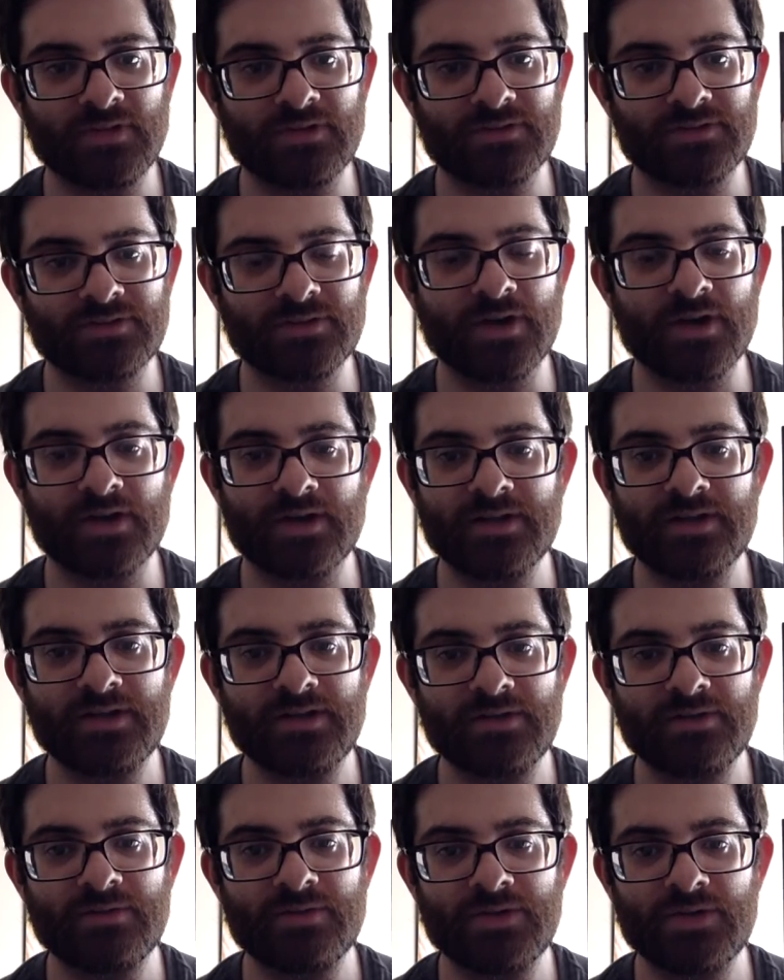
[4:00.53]
So
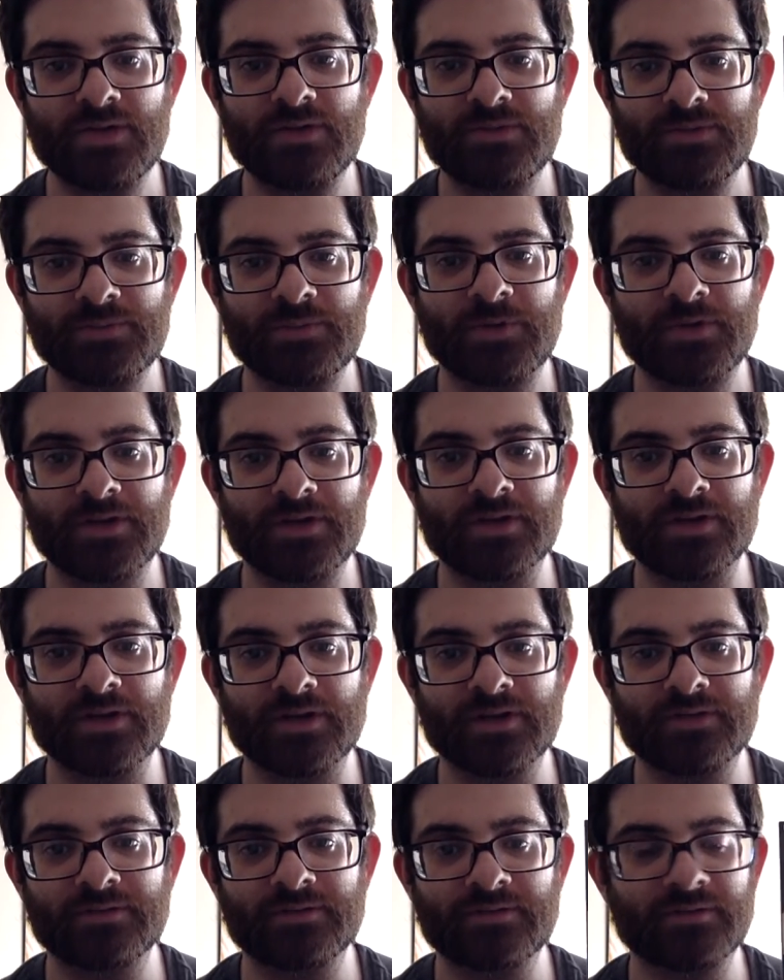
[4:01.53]
it was pretty
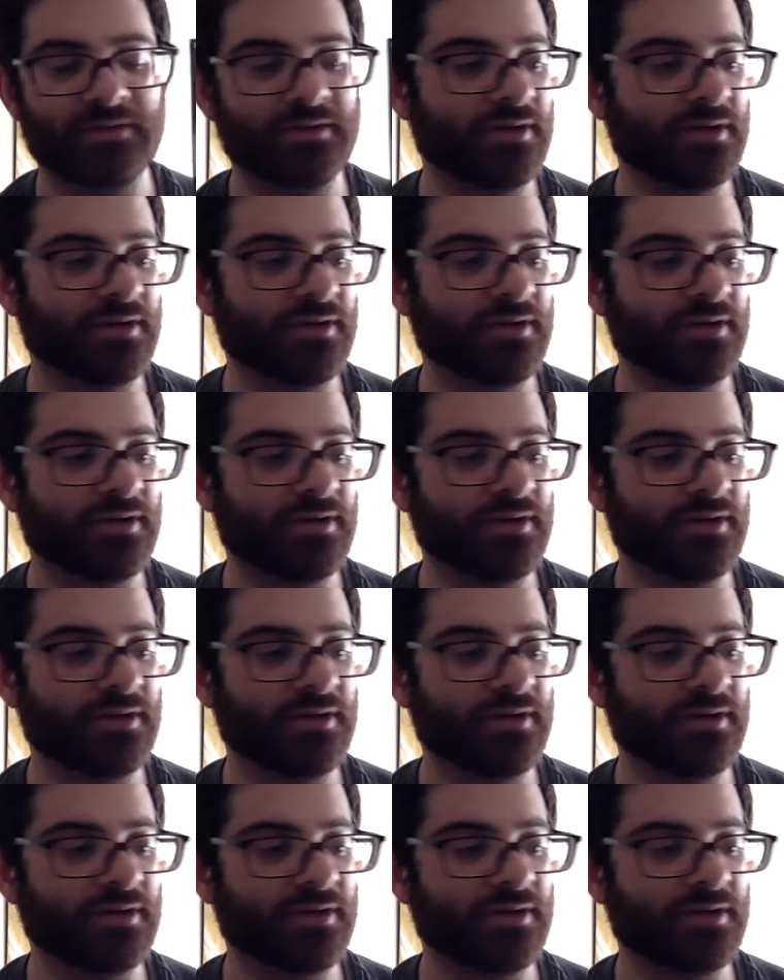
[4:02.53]
good.